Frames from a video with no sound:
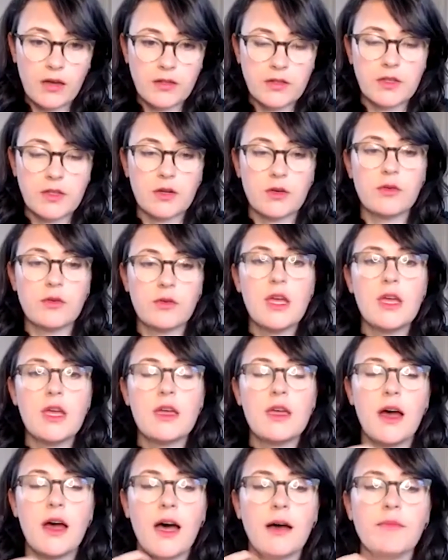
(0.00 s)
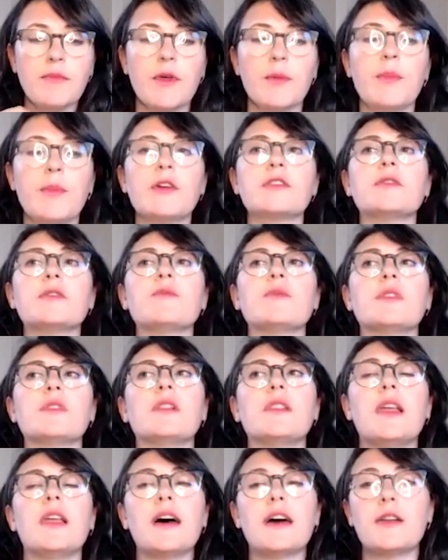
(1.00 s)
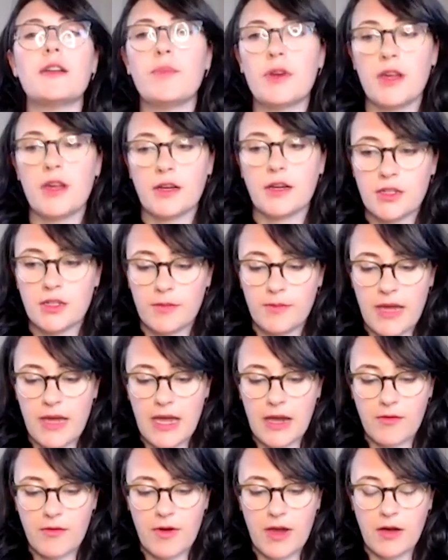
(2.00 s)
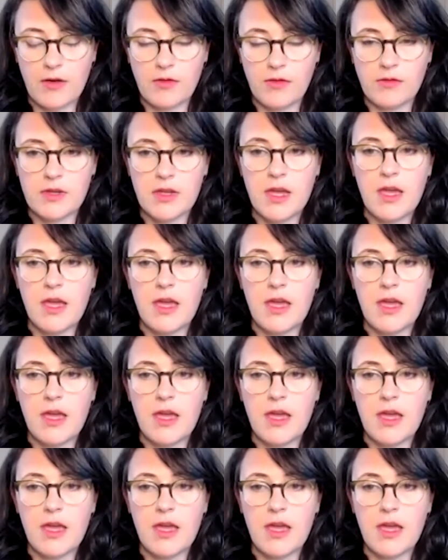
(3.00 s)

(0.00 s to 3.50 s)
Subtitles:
So the person with a lot of production background